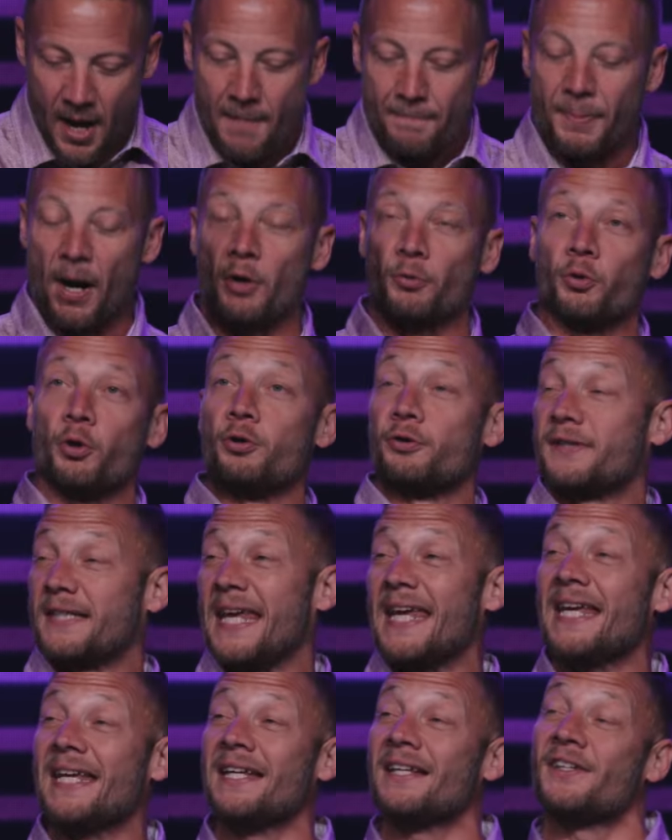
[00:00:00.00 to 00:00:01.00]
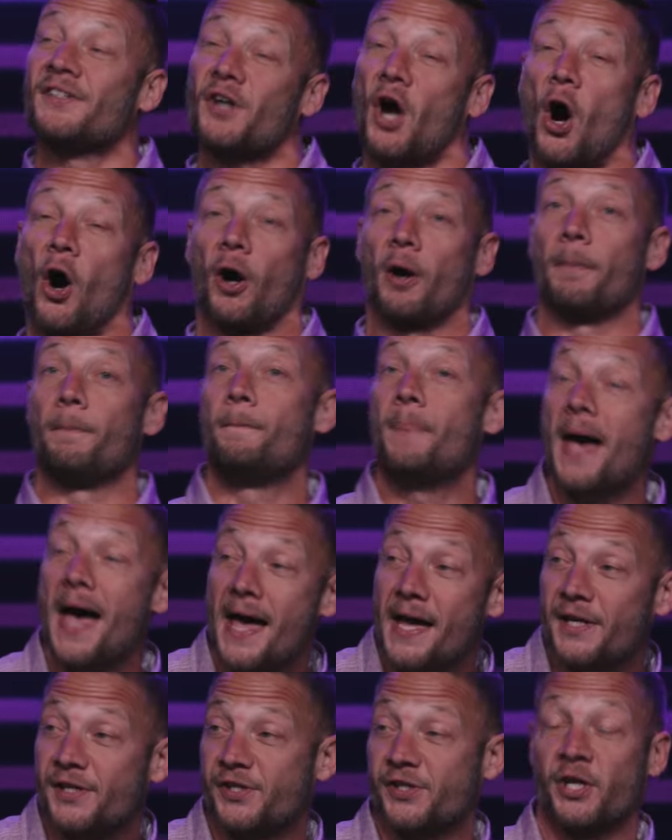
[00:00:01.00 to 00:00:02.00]
but routines are
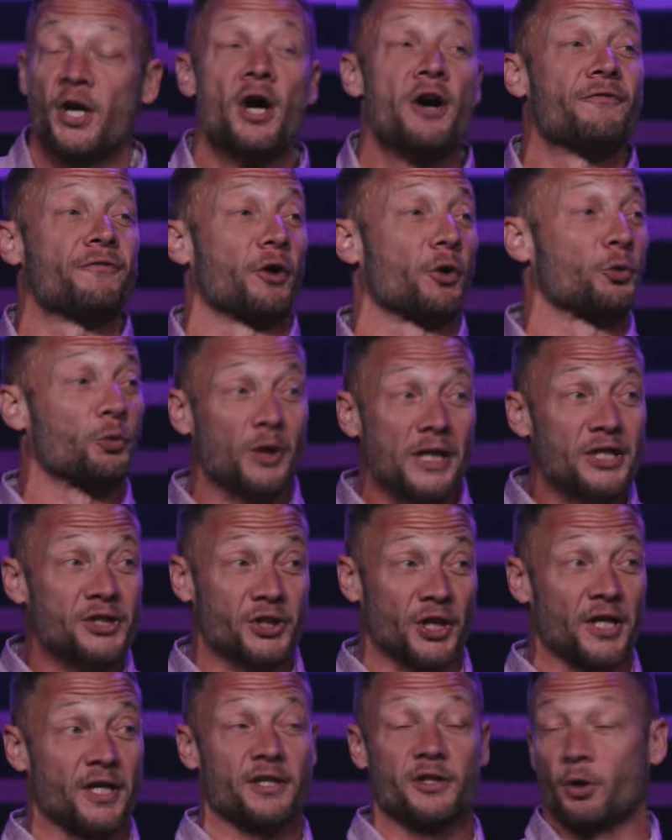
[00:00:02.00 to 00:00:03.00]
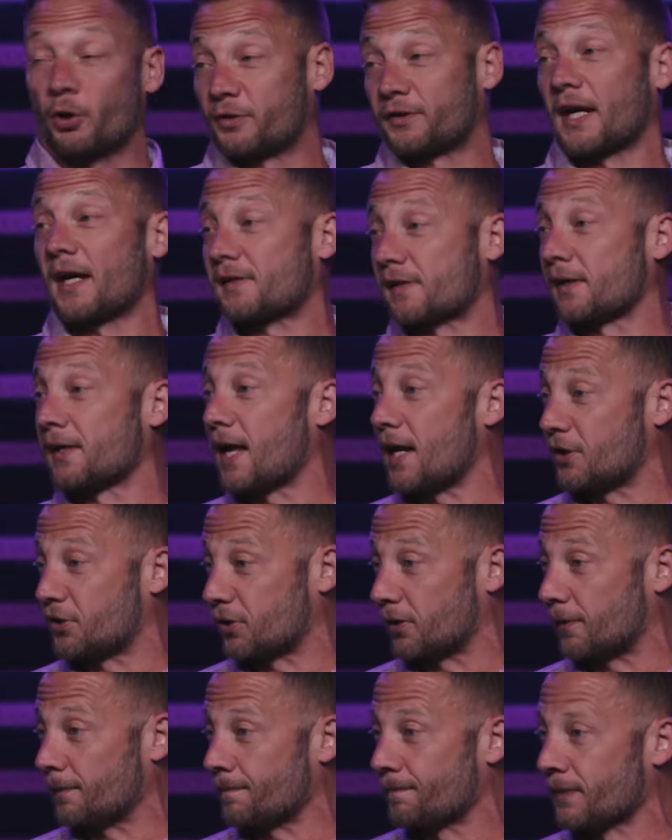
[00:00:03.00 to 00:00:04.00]
best for reaching your destination.